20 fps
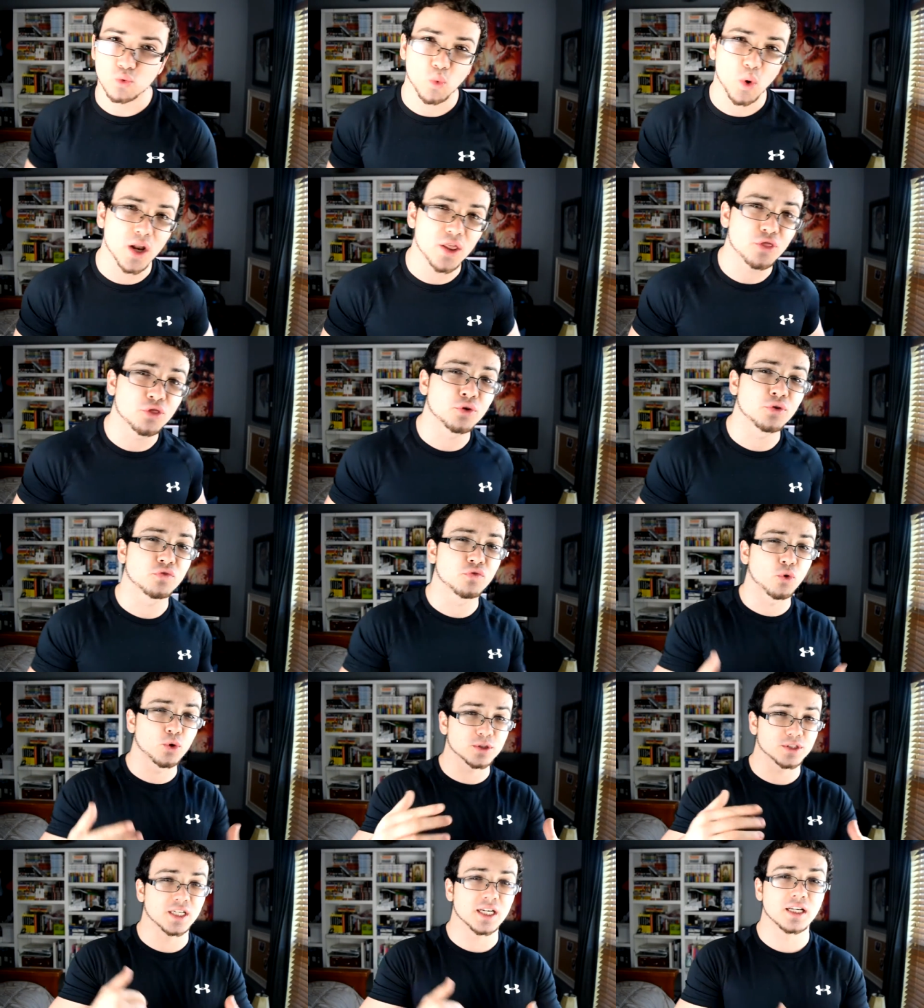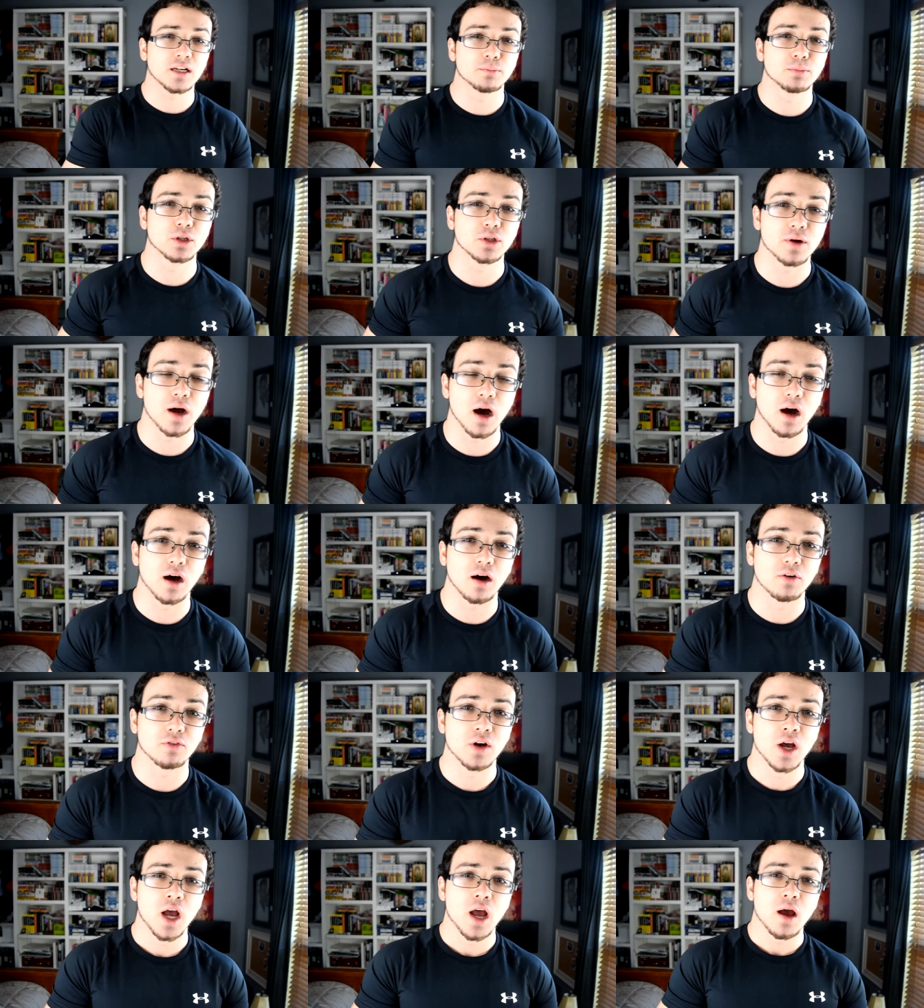1 through 14
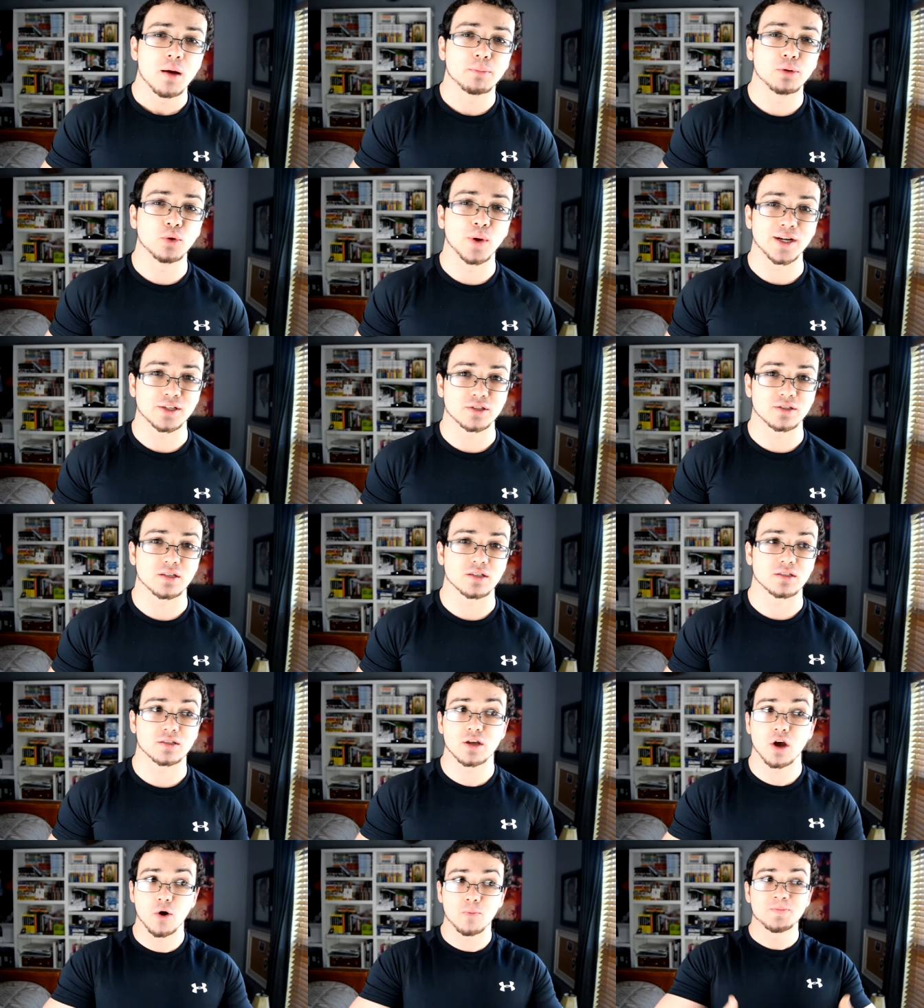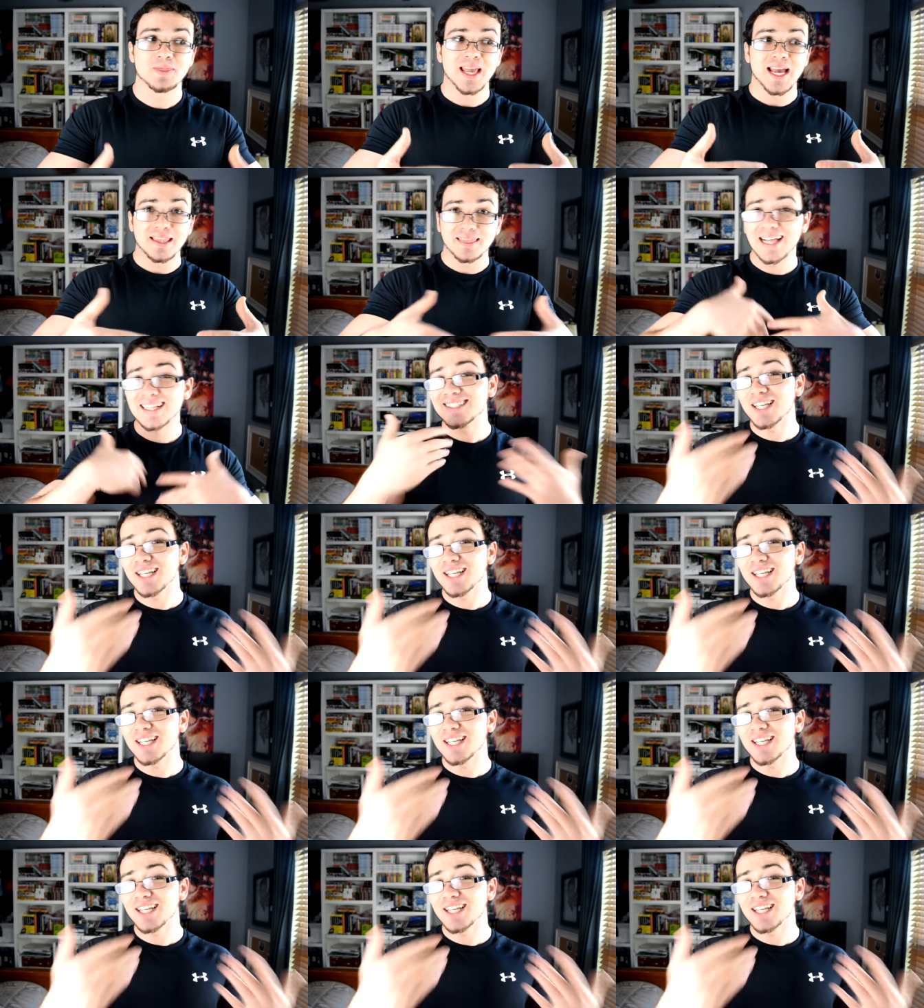of Blue Exorcist. So that